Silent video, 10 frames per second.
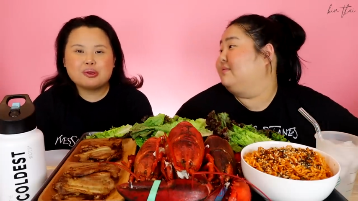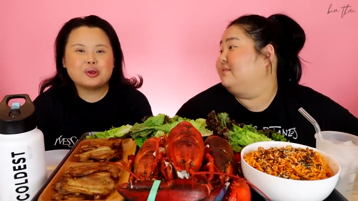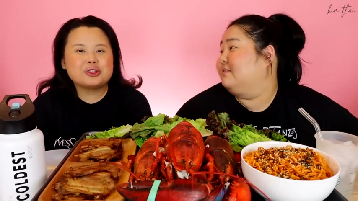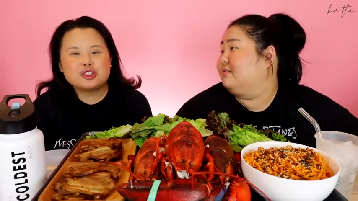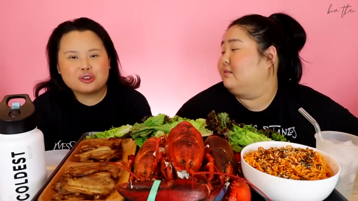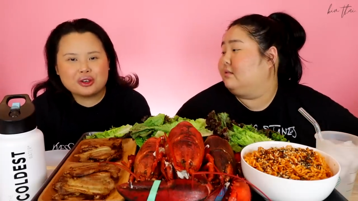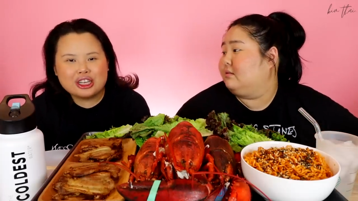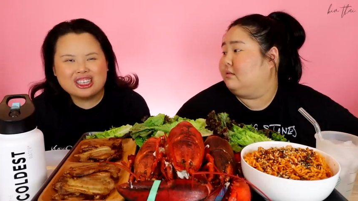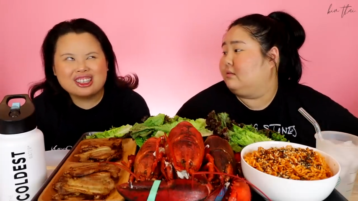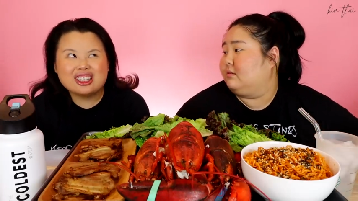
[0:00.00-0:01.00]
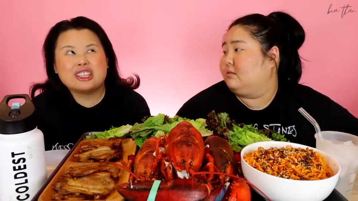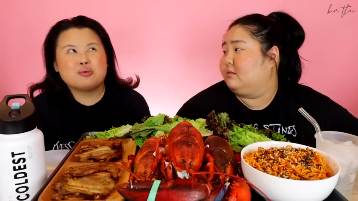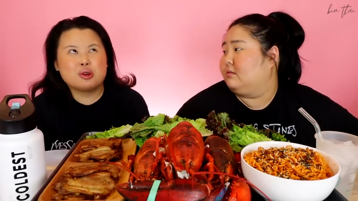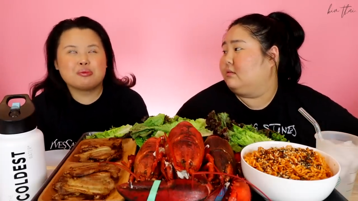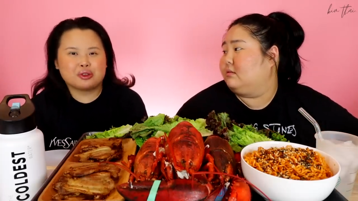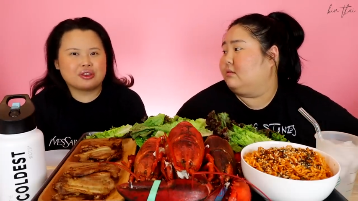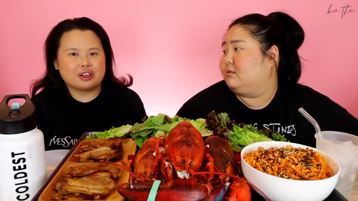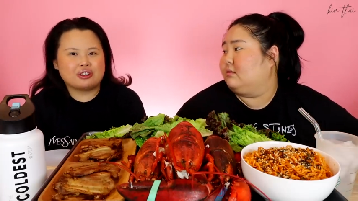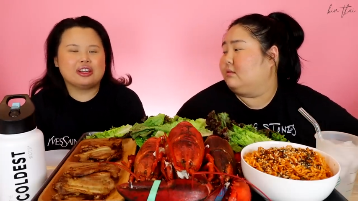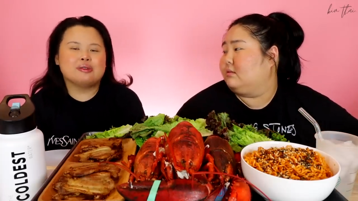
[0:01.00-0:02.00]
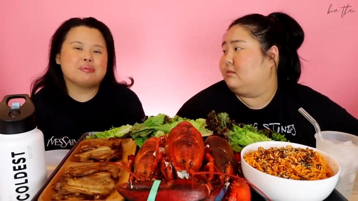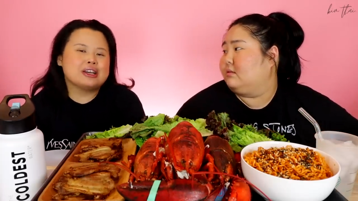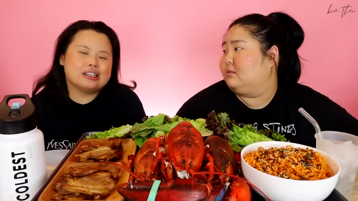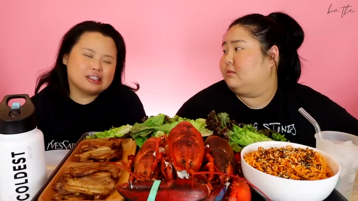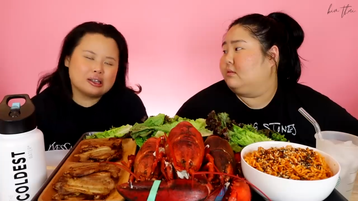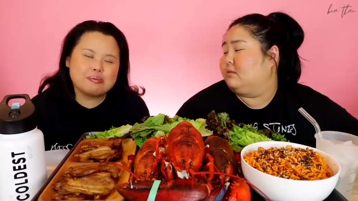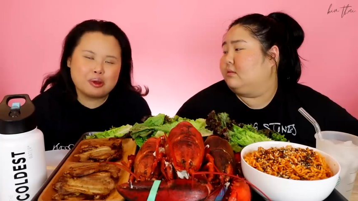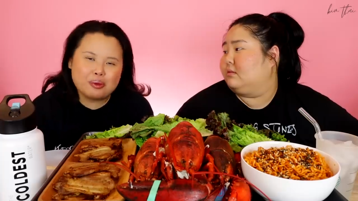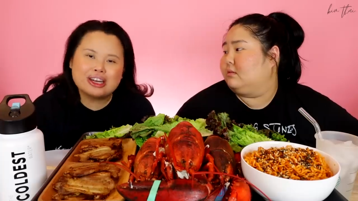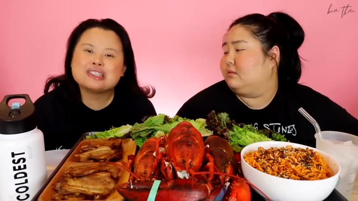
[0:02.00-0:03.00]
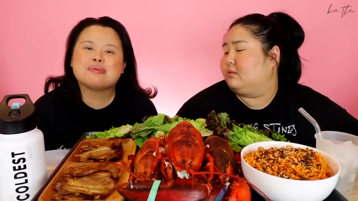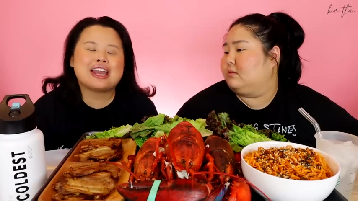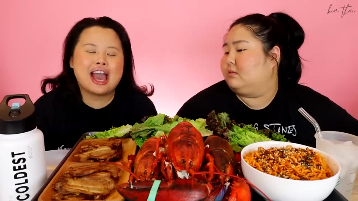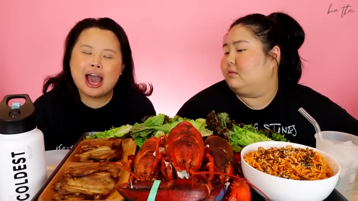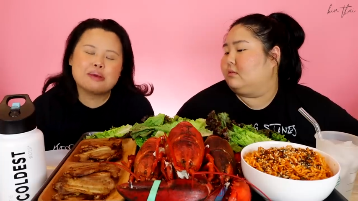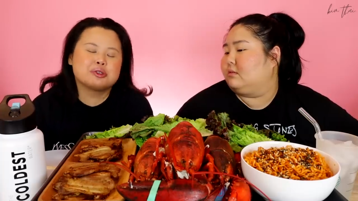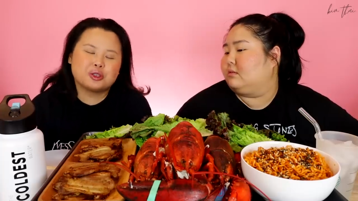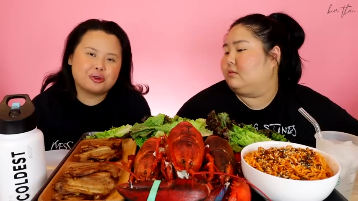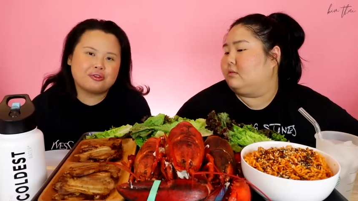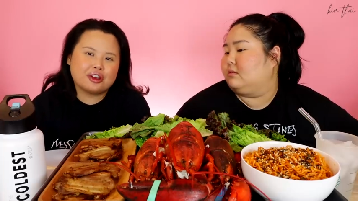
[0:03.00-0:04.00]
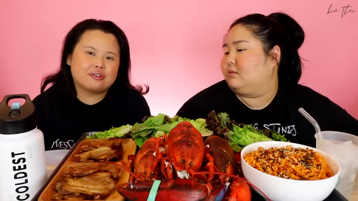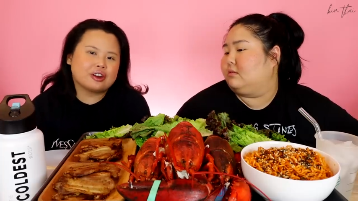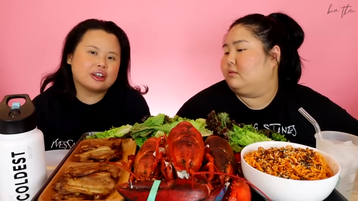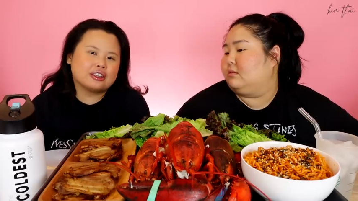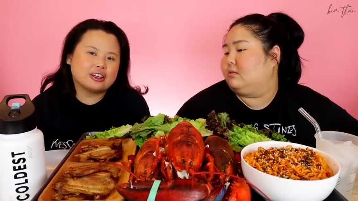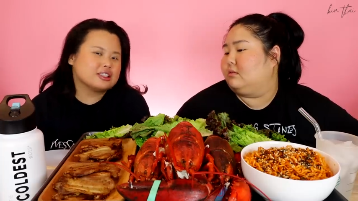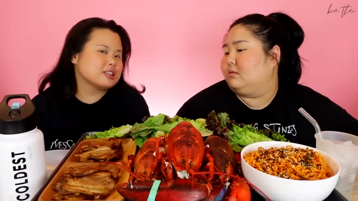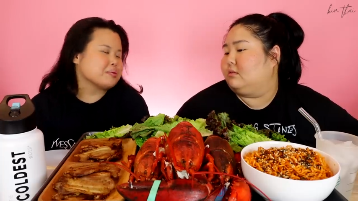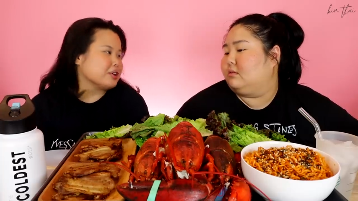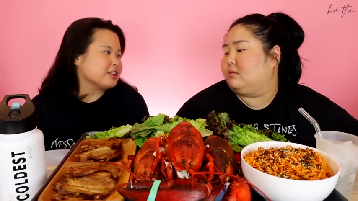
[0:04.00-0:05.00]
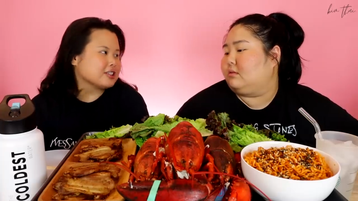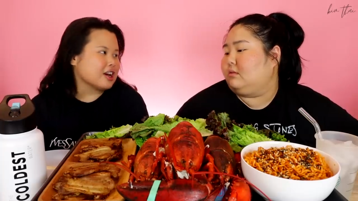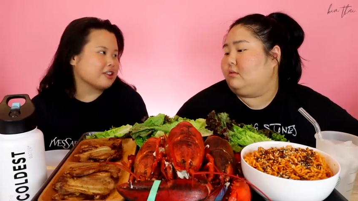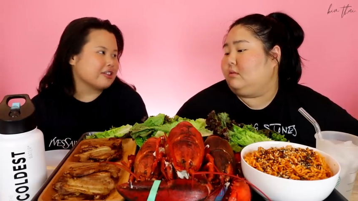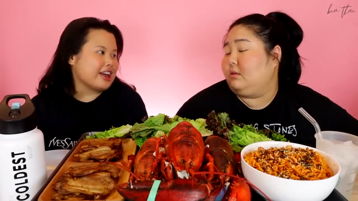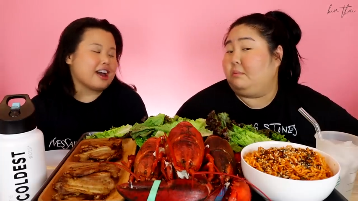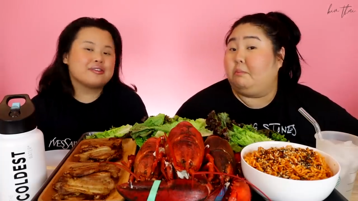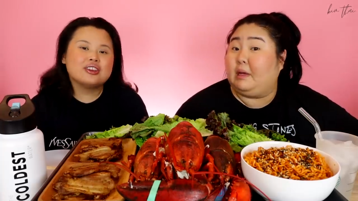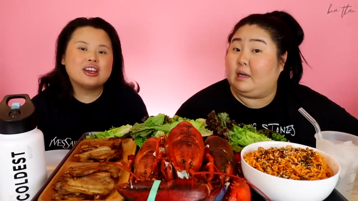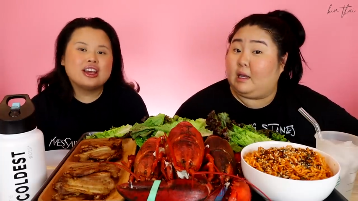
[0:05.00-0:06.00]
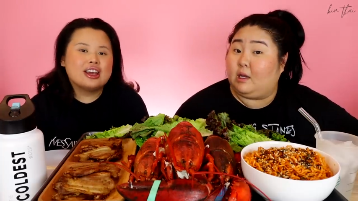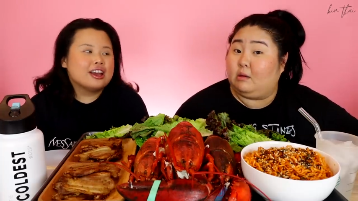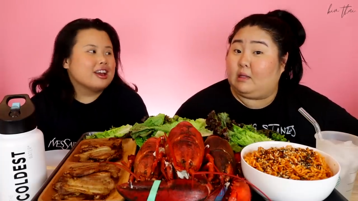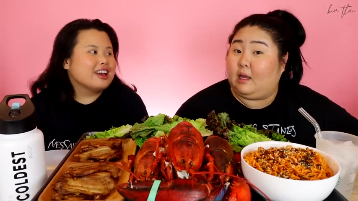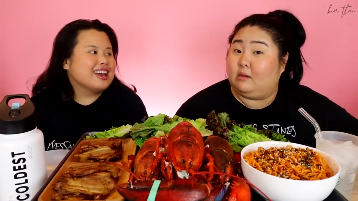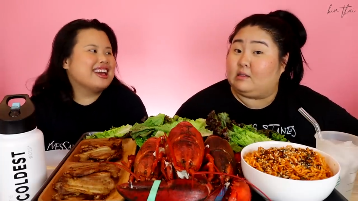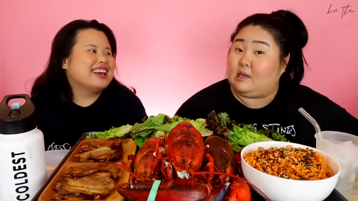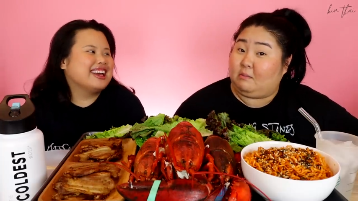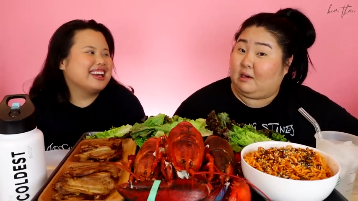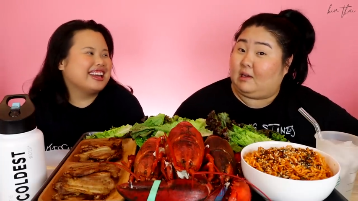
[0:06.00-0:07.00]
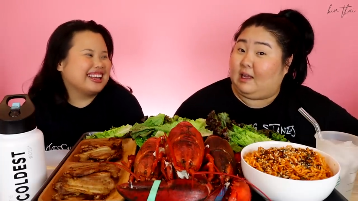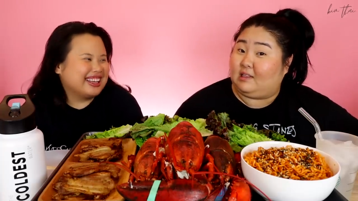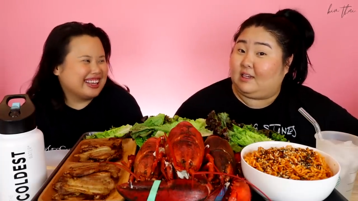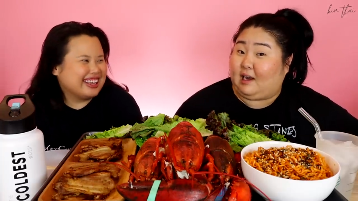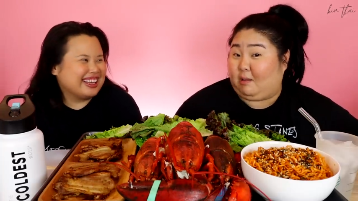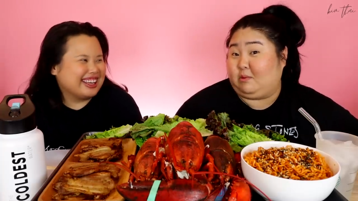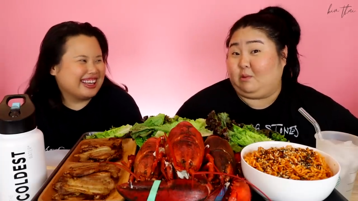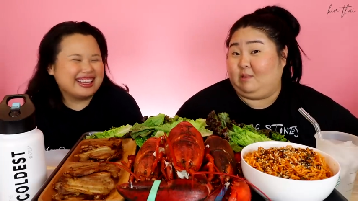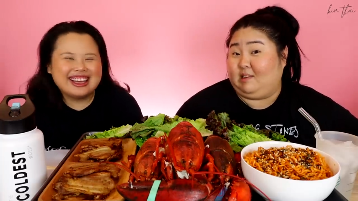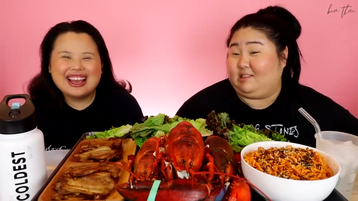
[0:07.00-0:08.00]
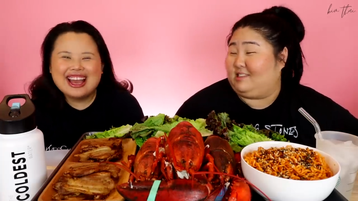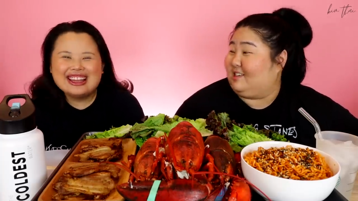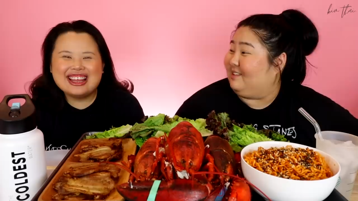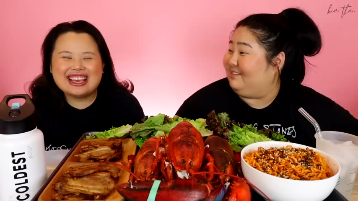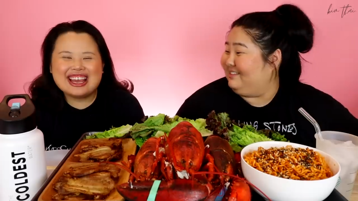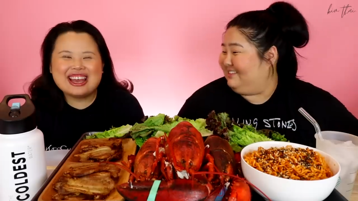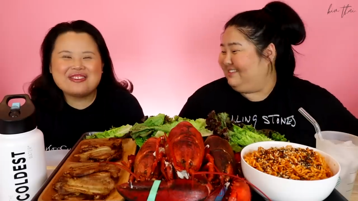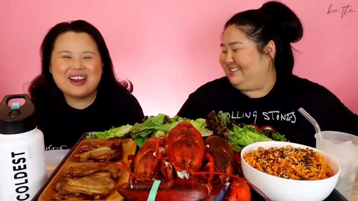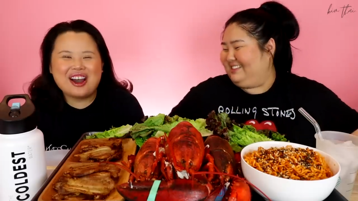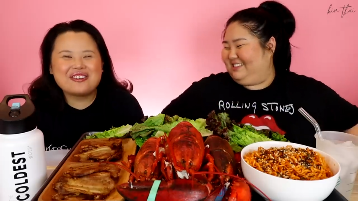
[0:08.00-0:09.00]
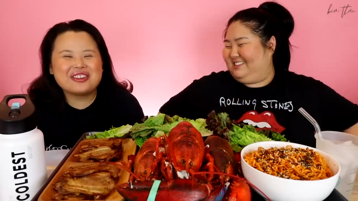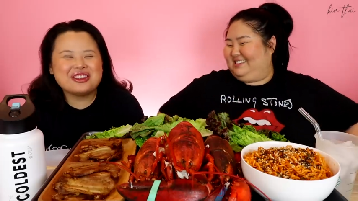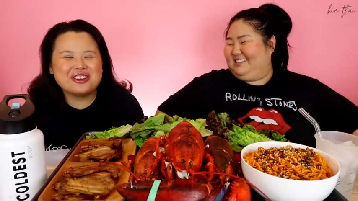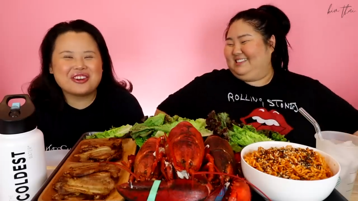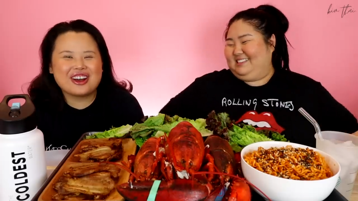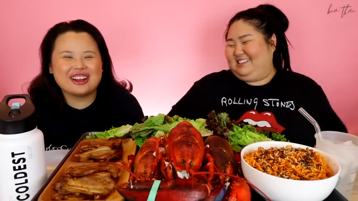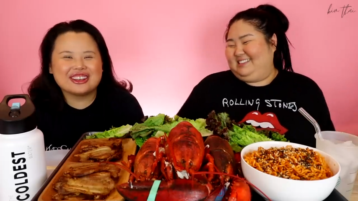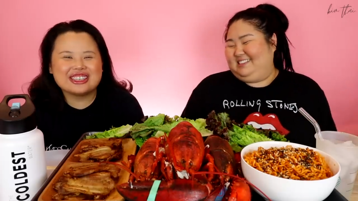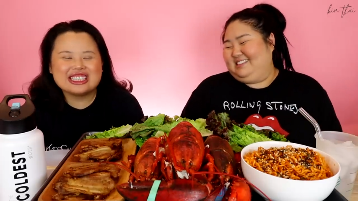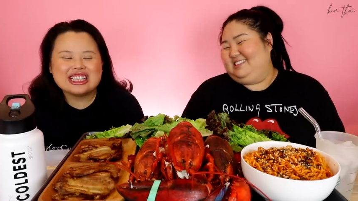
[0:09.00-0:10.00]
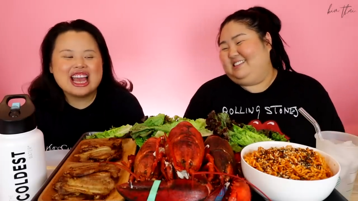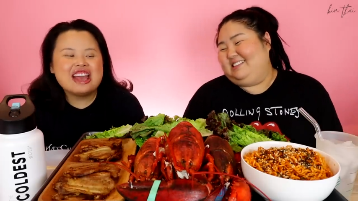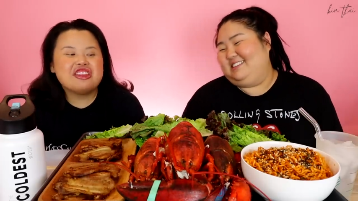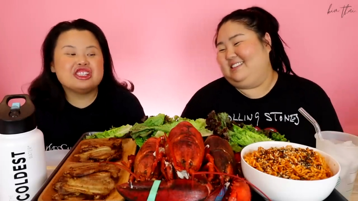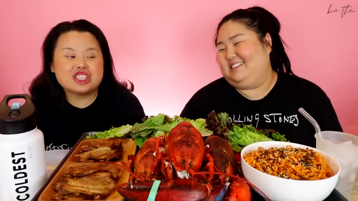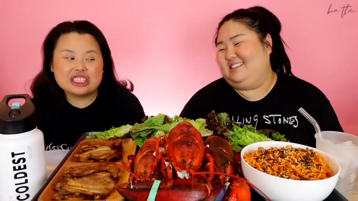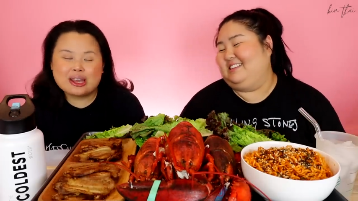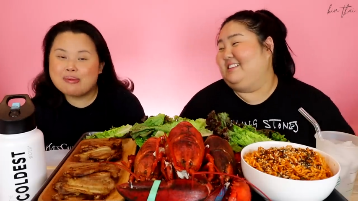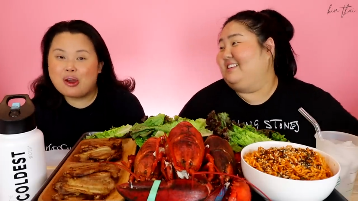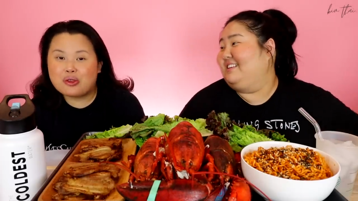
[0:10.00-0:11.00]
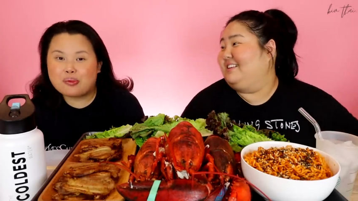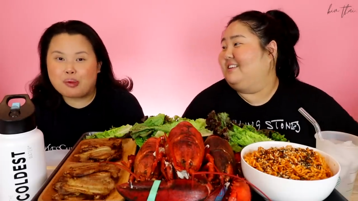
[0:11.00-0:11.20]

Speaker 1: bluish green, it's more blue than green, but the mint one is my absolute favorite. It's the prettiest color they
Speaker 2: have. You better get going now because I'm going to enter and I'm going to win. So they came
Speaker 1: out with new colors. They just came out with a